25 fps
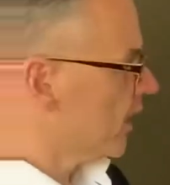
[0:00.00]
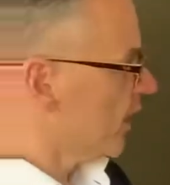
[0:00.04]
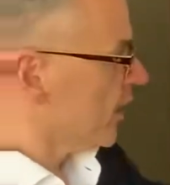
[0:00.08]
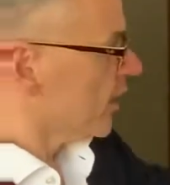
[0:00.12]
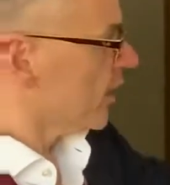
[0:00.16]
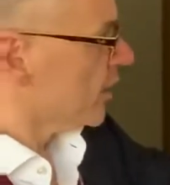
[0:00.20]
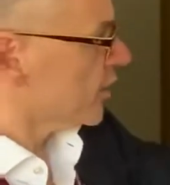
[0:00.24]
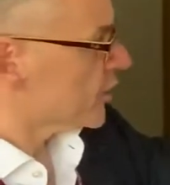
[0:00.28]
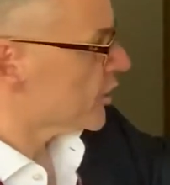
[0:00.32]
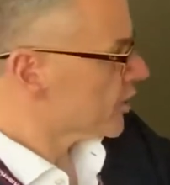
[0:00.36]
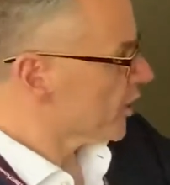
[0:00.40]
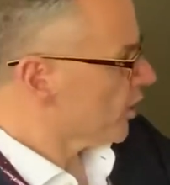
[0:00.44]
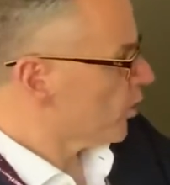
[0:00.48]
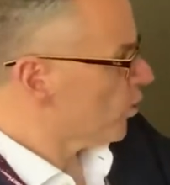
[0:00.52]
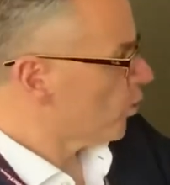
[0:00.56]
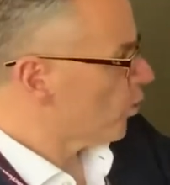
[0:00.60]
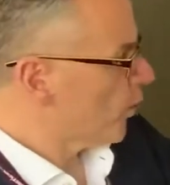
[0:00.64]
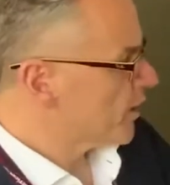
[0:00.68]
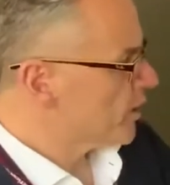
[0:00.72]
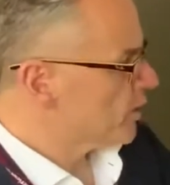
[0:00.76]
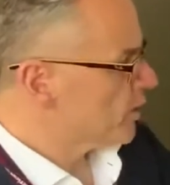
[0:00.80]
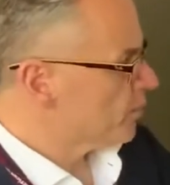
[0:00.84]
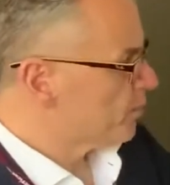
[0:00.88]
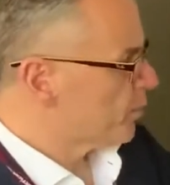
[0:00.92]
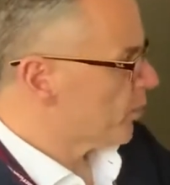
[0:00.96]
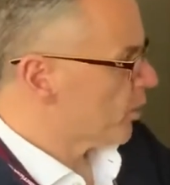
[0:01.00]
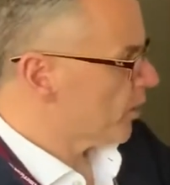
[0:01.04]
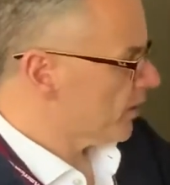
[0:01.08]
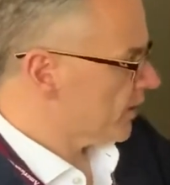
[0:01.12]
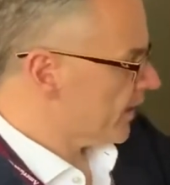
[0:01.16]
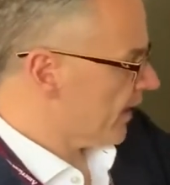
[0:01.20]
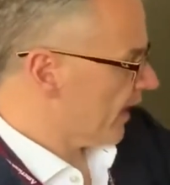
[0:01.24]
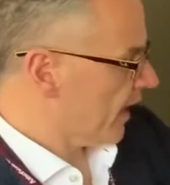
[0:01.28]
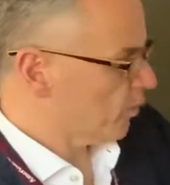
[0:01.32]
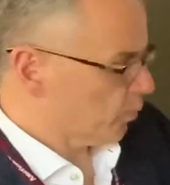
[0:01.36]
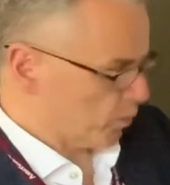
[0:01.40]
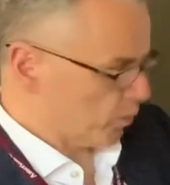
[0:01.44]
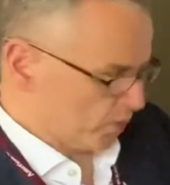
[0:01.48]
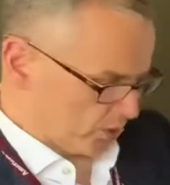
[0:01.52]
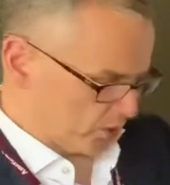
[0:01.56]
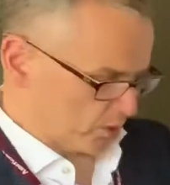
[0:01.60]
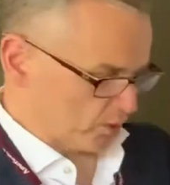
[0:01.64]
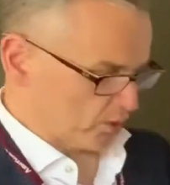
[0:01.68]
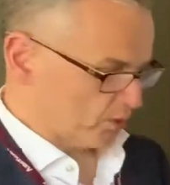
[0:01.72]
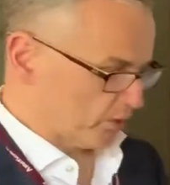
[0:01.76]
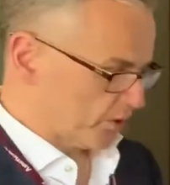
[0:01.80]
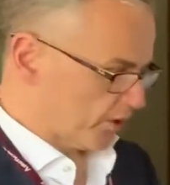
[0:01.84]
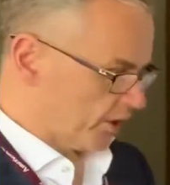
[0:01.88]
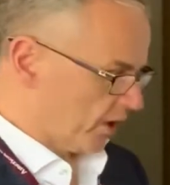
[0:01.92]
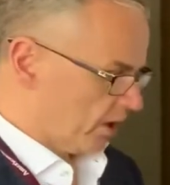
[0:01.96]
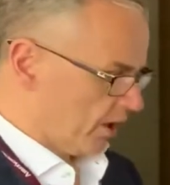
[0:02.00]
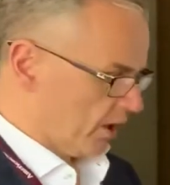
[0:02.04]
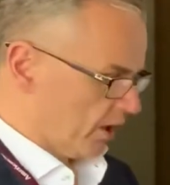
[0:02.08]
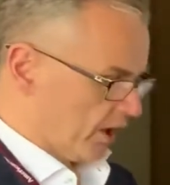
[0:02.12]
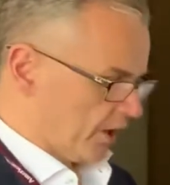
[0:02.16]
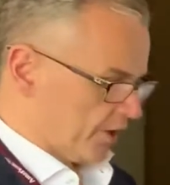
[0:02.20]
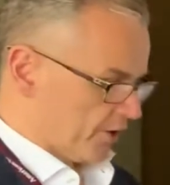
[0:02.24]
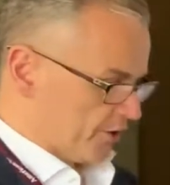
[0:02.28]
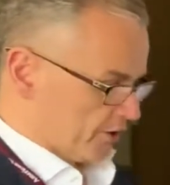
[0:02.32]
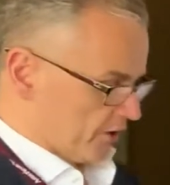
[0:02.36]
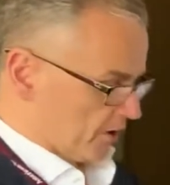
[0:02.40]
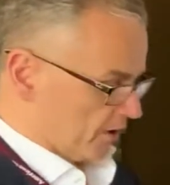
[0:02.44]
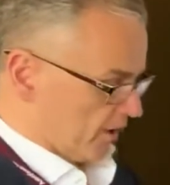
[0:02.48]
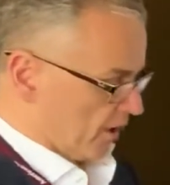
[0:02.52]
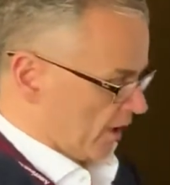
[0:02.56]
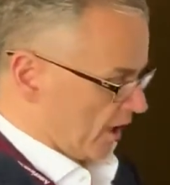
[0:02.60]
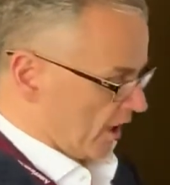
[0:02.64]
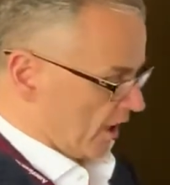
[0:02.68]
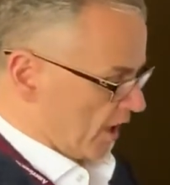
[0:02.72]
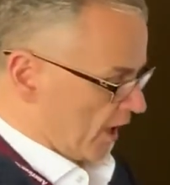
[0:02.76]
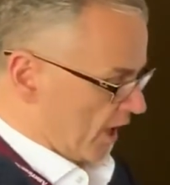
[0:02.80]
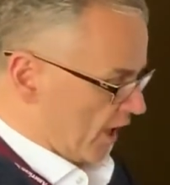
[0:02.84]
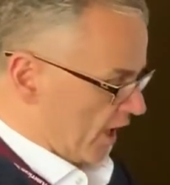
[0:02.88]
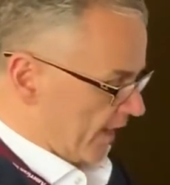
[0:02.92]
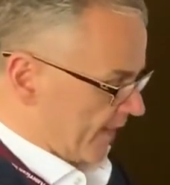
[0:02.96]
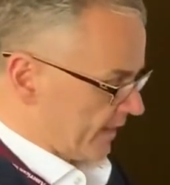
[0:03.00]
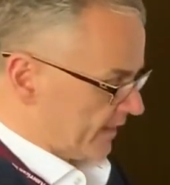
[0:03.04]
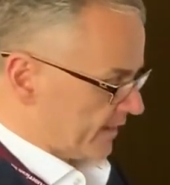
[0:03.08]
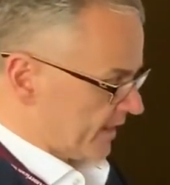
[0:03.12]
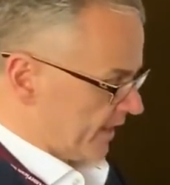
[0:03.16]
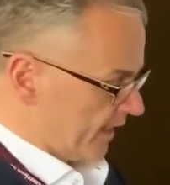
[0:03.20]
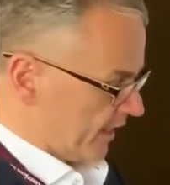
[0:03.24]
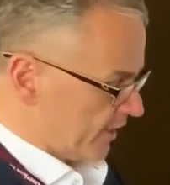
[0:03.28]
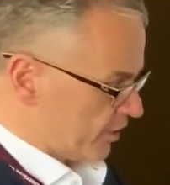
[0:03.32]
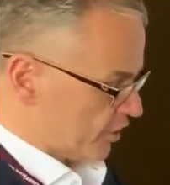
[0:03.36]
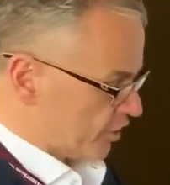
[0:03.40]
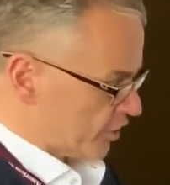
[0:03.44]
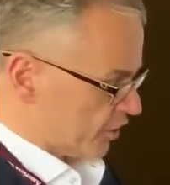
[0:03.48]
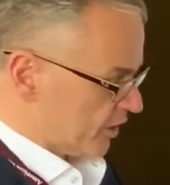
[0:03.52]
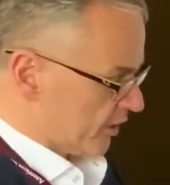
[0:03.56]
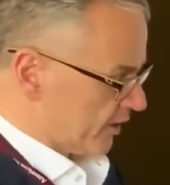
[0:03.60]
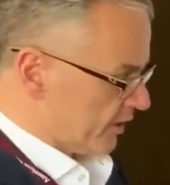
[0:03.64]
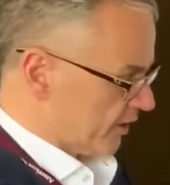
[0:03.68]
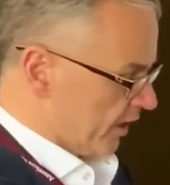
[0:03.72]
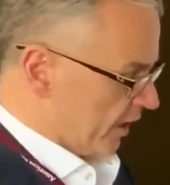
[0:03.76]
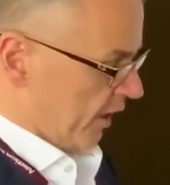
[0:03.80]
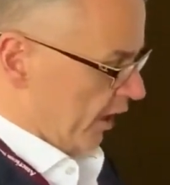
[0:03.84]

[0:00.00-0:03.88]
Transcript: So when you put that wound under high tension,